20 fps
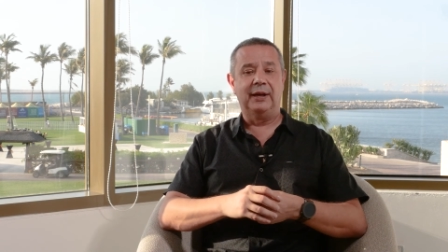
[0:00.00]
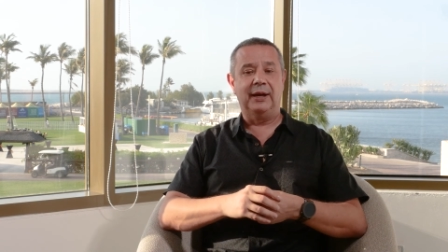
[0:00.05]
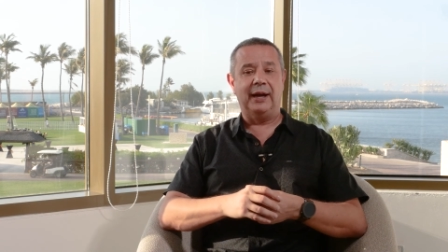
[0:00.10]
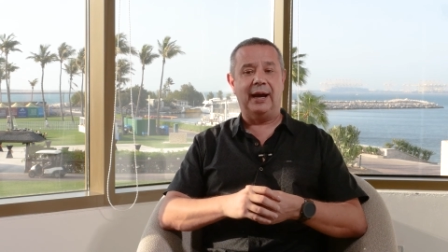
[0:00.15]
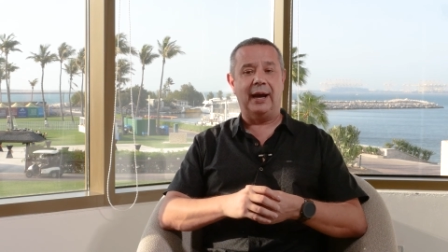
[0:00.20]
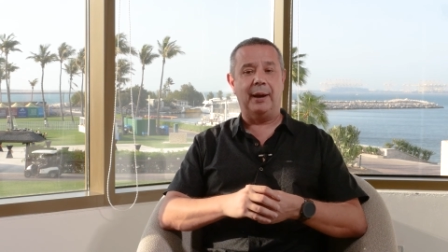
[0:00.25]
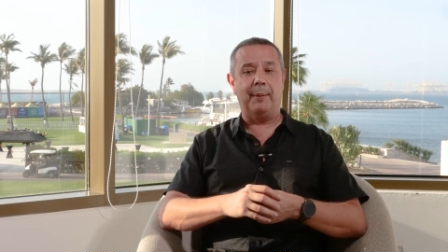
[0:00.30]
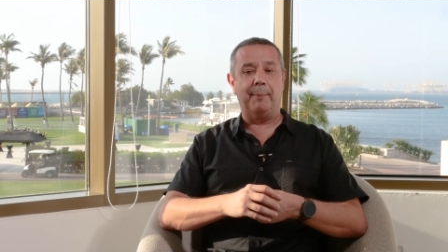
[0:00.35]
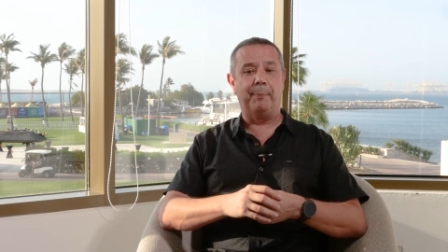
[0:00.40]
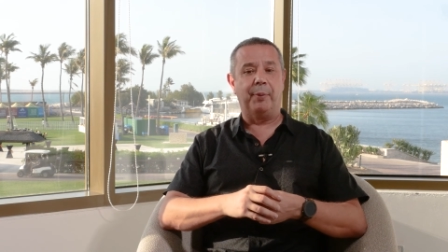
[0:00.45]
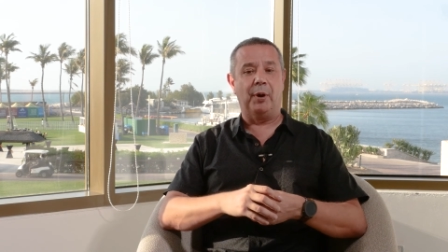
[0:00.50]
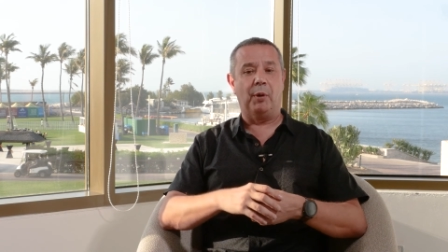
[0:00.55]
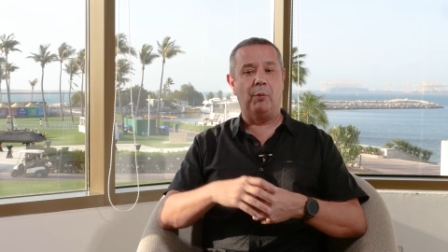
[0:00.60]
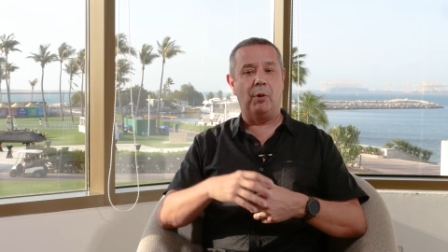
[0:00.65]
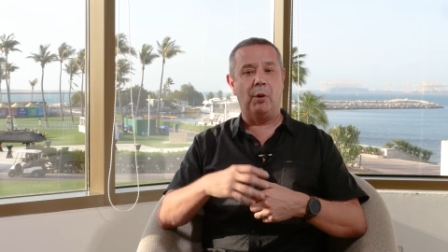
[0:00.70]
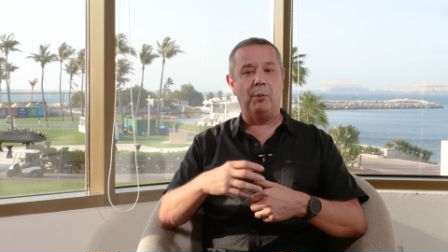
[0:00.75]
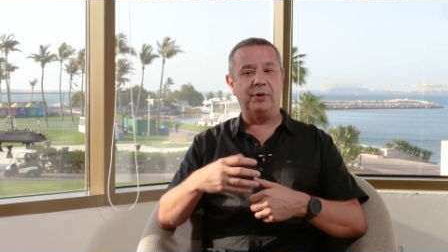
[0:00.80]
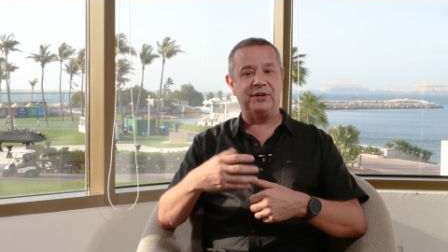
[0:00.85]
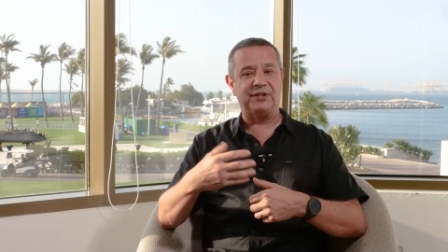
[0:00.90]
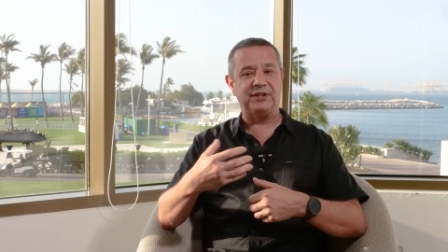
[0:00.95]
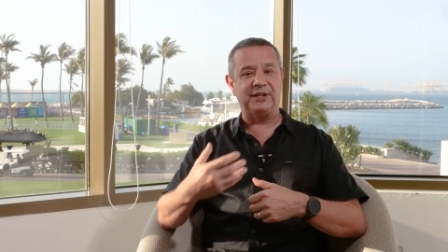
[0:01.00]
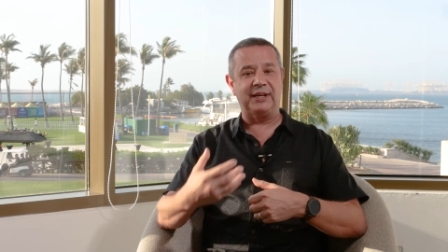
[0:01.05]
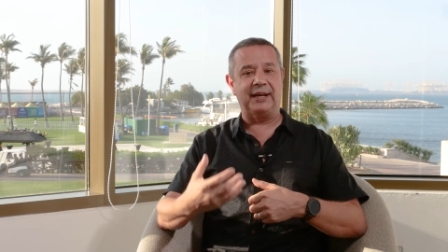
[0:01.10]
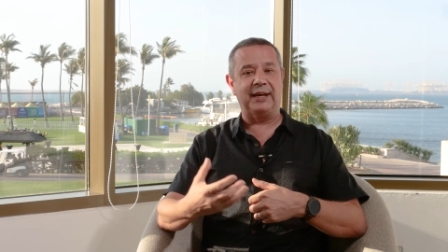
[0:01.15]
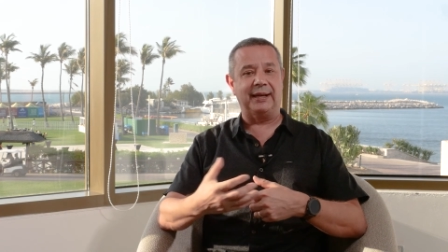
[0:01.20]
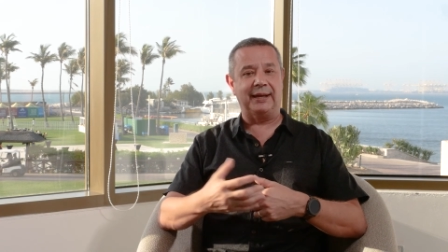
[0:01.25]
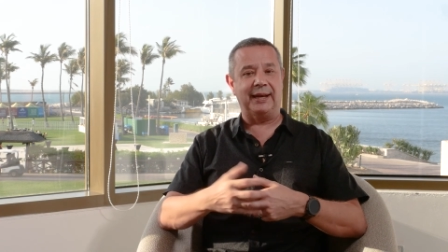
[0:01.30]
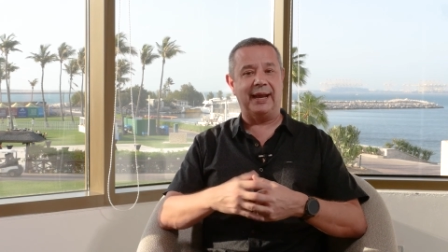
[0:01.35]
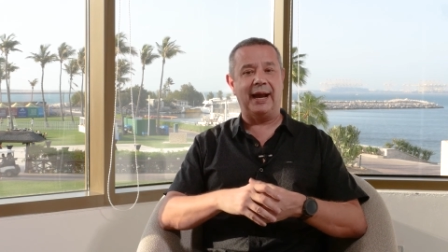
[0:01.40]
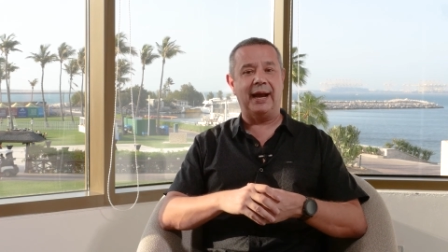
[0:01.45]
But what we're
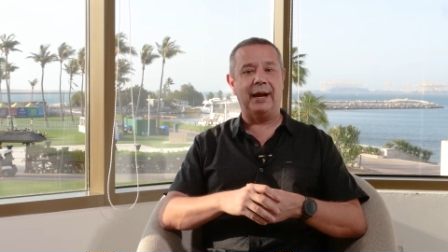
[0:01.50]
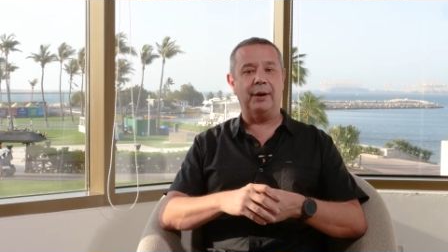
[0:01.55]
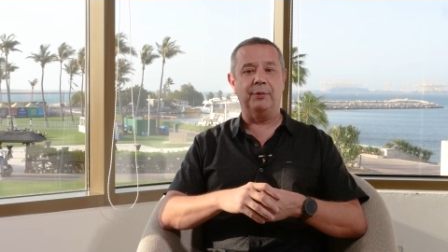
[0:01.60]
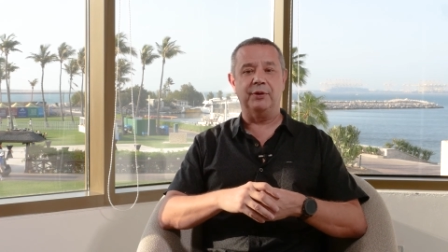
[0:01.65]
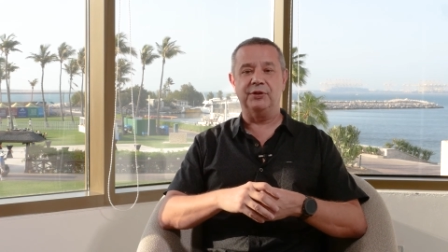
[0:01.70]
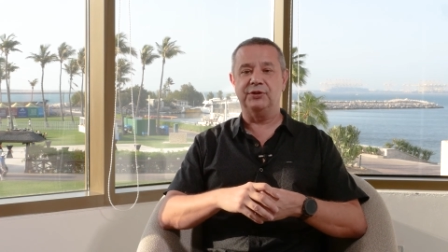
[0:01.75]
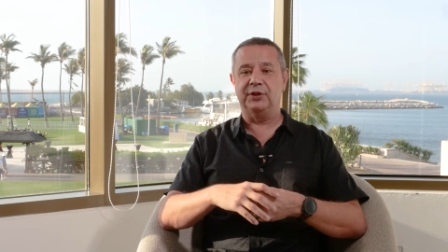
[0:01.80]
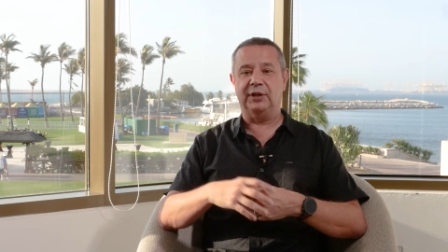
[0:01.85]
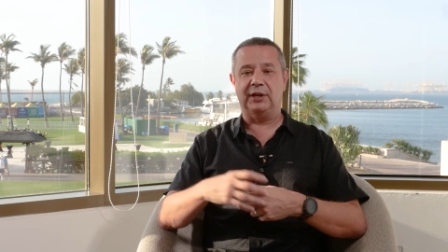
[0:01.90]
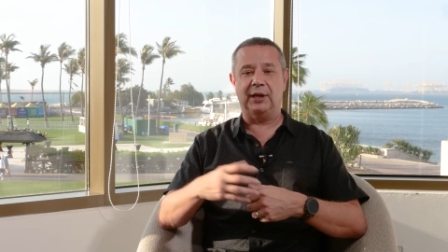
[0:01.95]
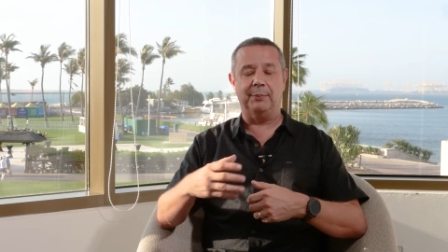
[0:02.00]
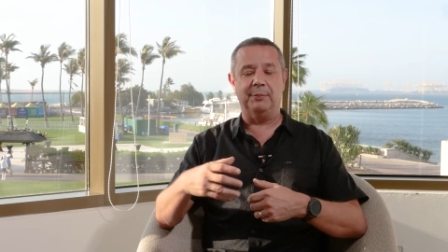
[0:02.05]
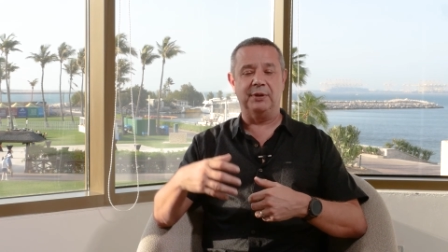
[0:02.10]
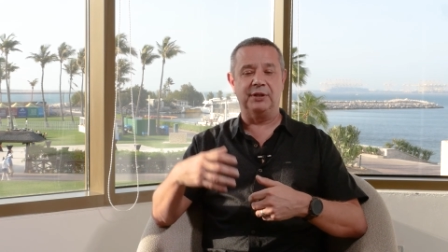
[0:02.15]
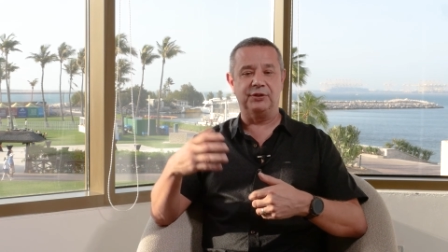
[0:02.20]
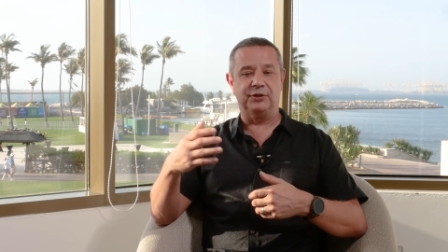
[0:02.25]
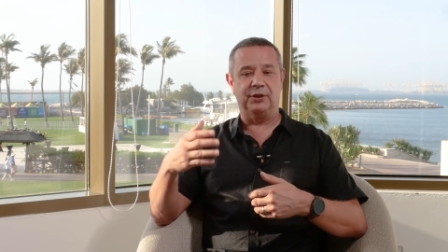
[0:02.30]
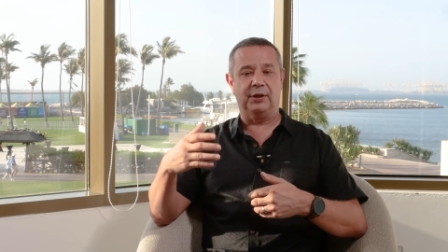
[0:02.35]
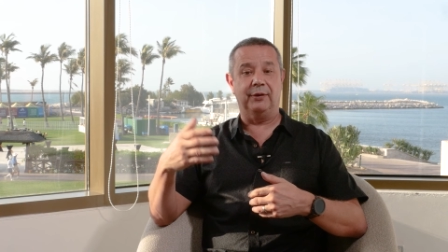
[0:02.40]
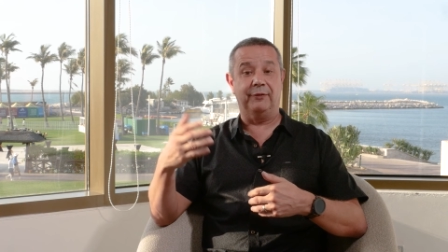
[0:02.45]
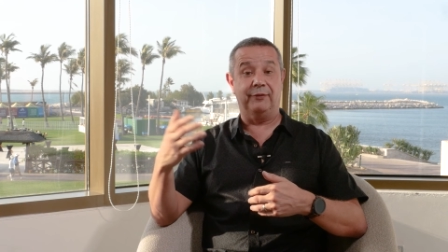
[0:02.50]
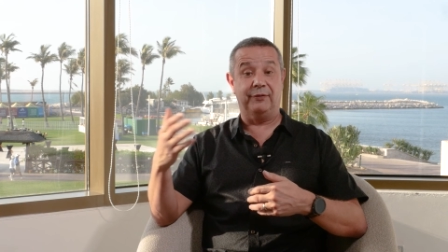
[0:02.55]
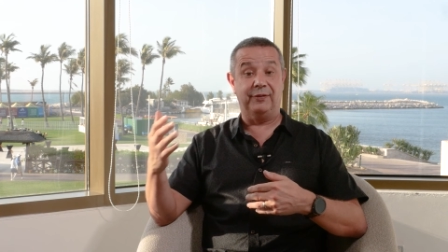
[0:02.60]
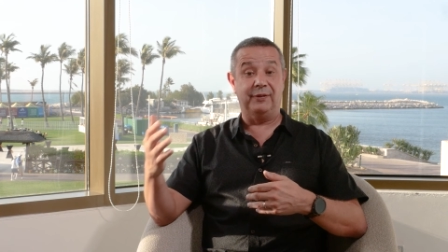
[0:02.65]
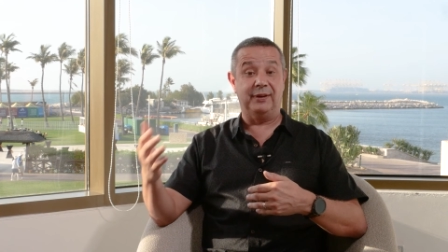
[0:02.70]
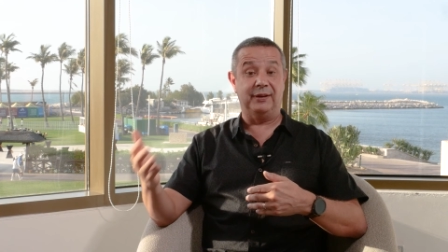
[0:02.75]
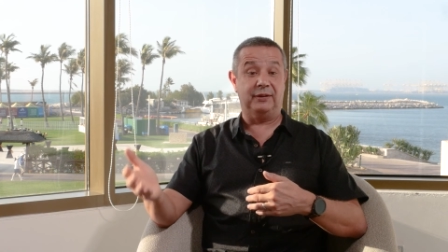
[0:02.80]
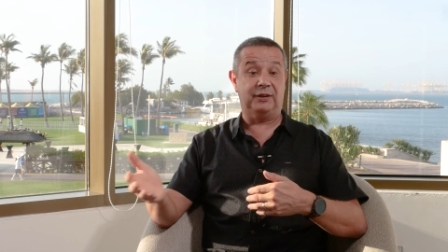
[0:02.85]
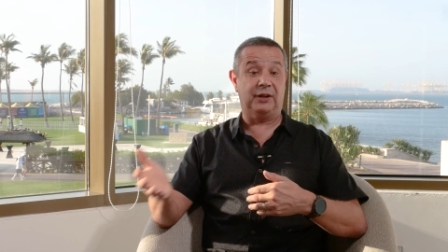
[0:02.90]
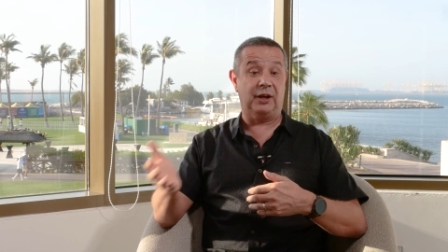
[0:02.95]
seeing now is the companies that have
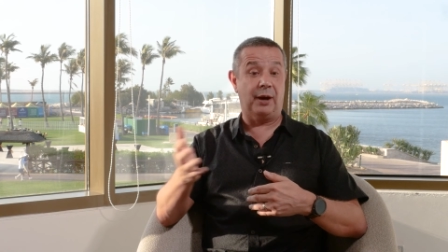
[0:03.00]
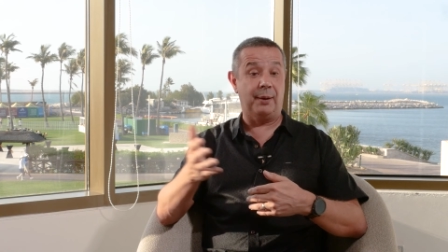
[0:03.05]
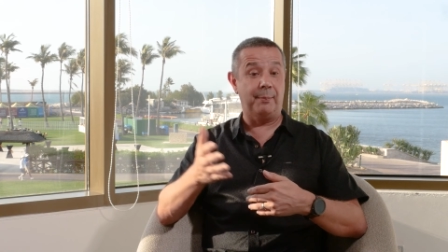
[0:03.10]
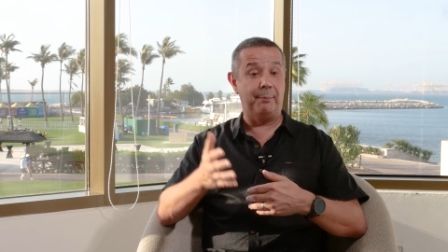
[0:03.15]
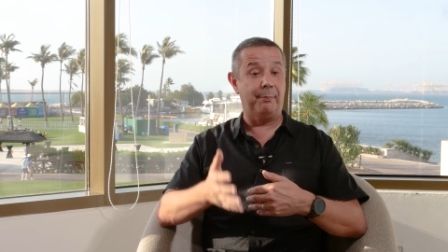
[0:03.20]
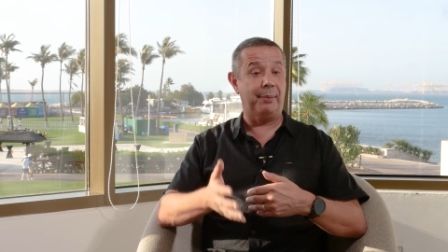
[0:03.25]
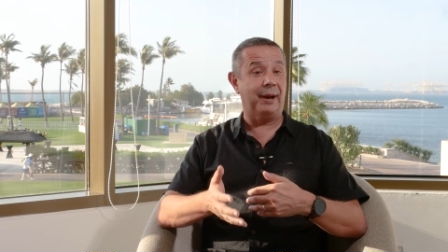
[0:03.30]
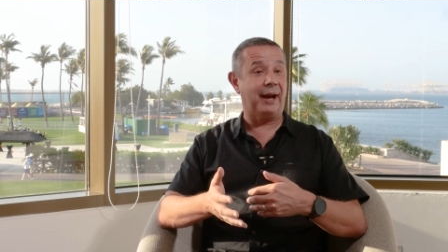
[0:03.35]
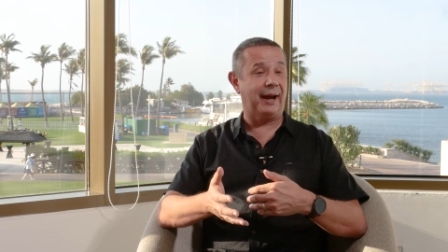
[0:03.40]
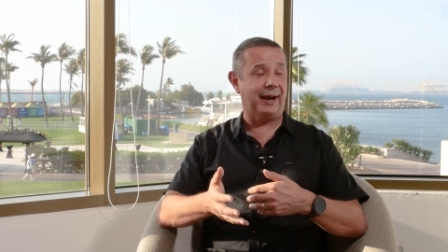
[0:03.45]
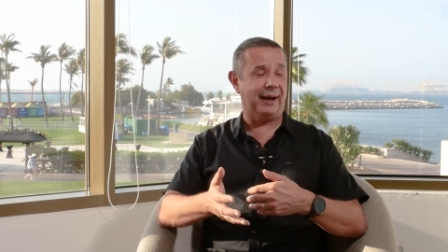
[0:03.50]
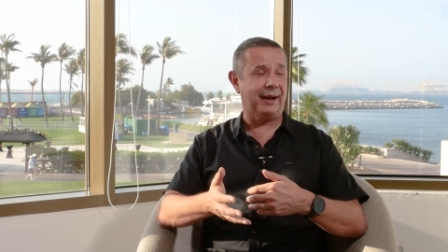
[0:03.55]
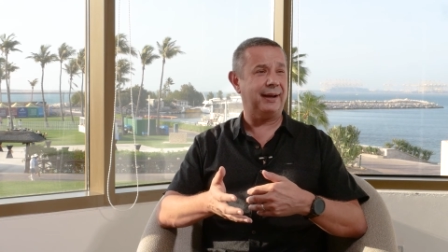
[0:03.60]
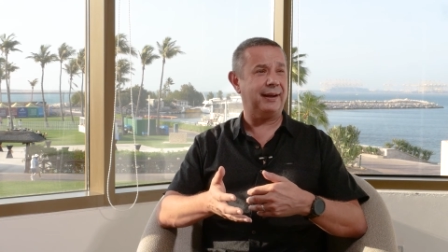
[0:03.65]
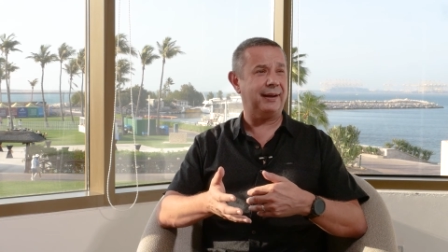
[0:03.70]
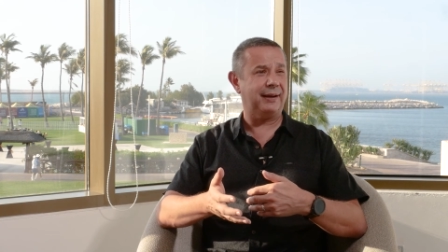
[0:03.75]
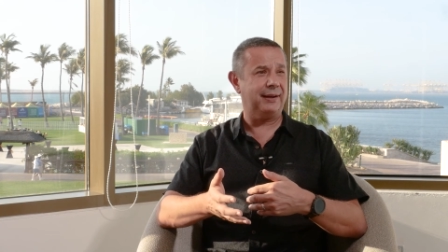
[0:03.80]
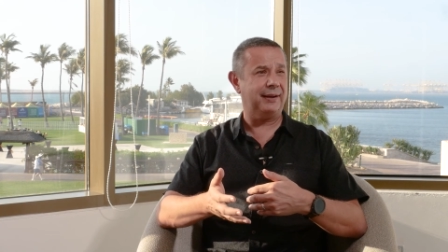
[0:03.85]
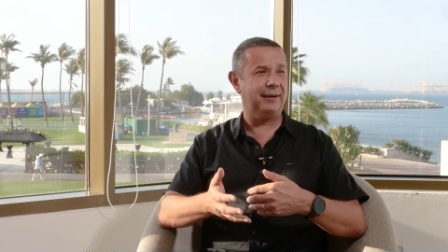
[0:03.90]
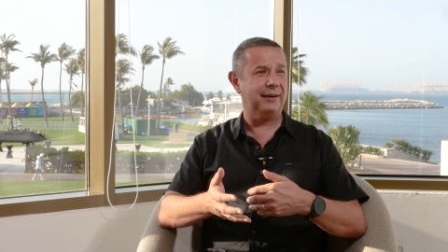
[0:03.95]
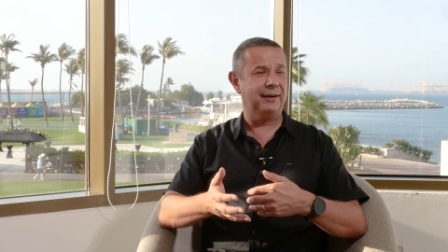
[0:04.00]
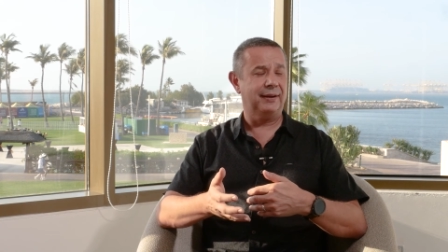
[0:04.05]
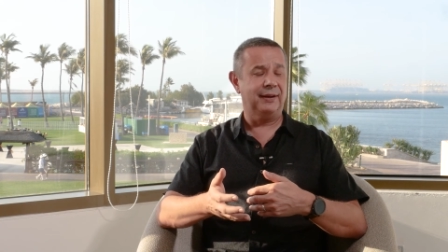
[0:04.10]
come back